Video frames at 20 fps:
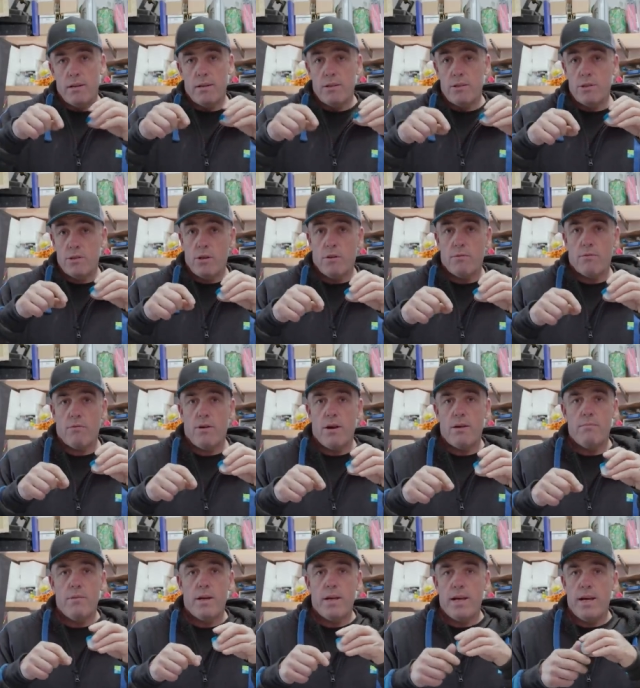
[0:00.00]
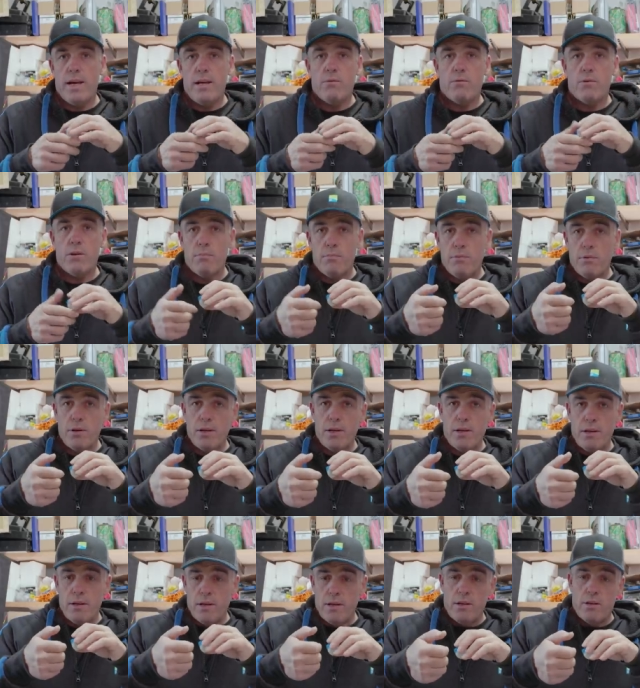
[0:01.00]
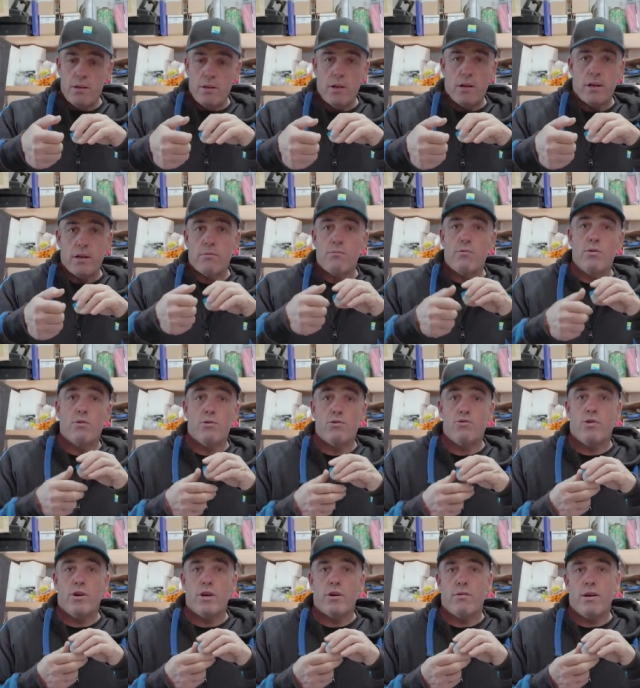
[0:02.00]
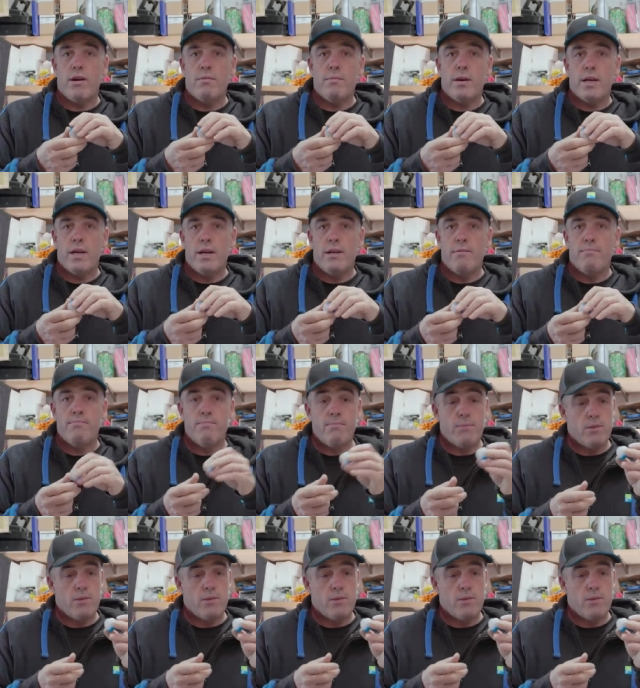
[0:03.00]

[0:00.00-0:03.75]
soft ground bait in, or you're putting like real dry ground bait in.